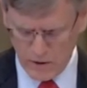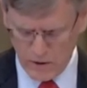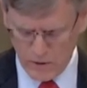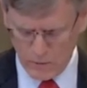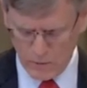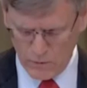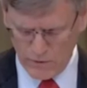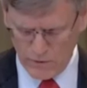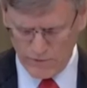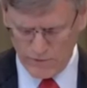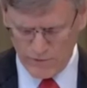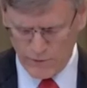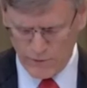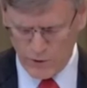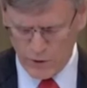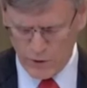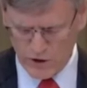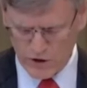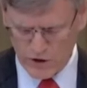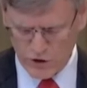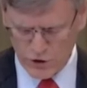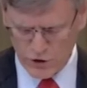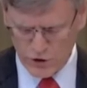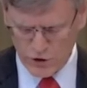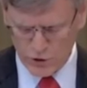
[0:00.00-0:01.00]
referring
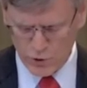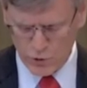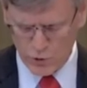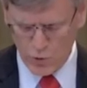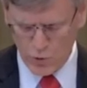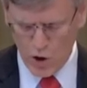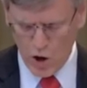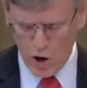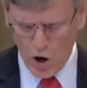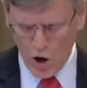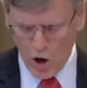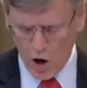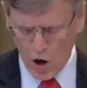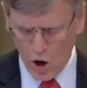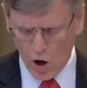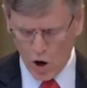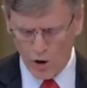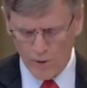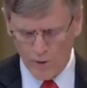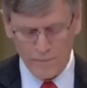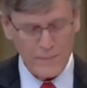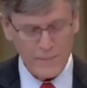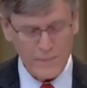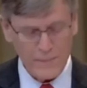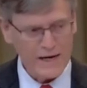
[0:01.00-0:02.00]
to
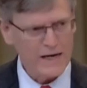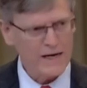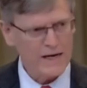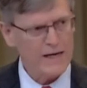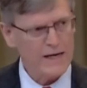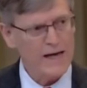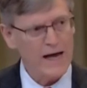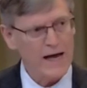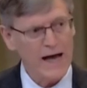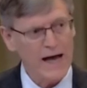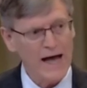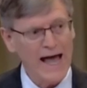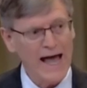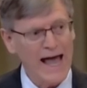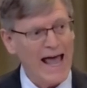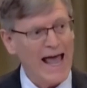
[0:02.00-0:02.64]
Armenia